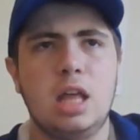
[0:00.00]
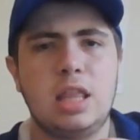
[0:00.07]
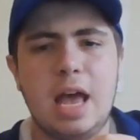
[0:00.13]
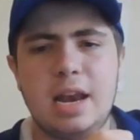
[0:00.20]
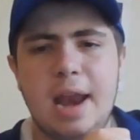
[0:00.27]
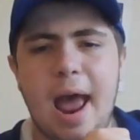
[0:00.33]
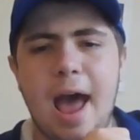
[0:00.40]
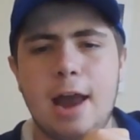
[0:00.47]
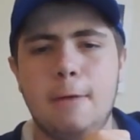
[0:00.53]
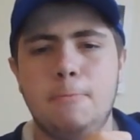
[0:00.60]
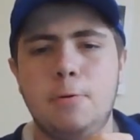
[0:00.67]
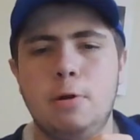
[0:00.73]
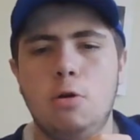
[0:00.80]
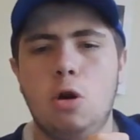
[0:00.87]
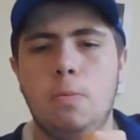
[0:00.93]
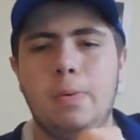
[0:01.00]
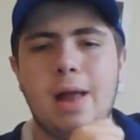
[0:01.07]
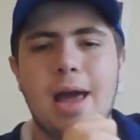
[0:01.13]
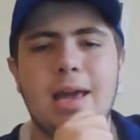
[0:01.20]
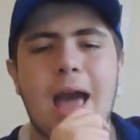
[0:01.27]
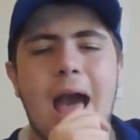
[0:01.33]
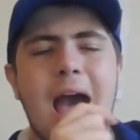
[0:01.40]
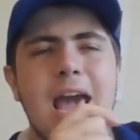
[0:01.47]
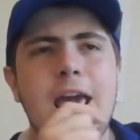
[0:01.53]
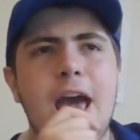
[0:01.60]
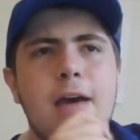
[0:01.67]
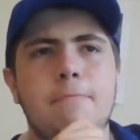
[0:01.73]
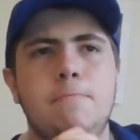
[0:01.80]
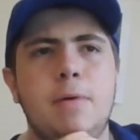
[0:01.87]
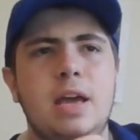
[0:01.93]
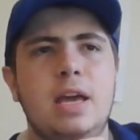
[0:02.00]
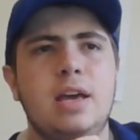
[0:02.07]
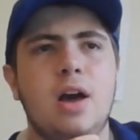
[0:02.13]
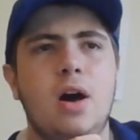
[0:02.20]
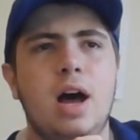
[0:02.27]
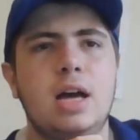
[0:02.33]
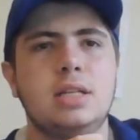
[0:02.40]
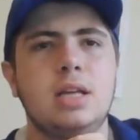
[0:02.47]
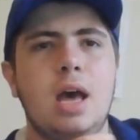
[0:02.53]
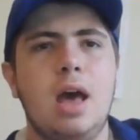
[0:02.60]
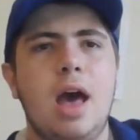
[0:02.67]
Then to Adam Penor Blake. AFB, guys.